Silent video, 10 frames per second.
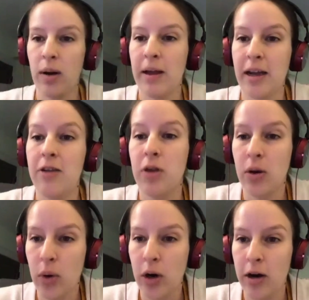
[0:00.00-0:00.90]
like if they
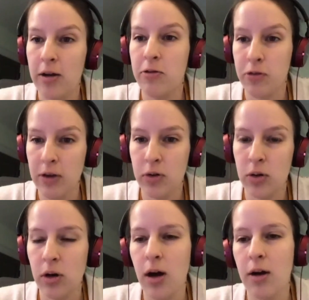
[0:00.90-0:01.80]
were in
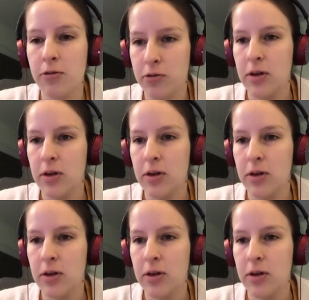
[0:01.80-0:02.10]
favor of,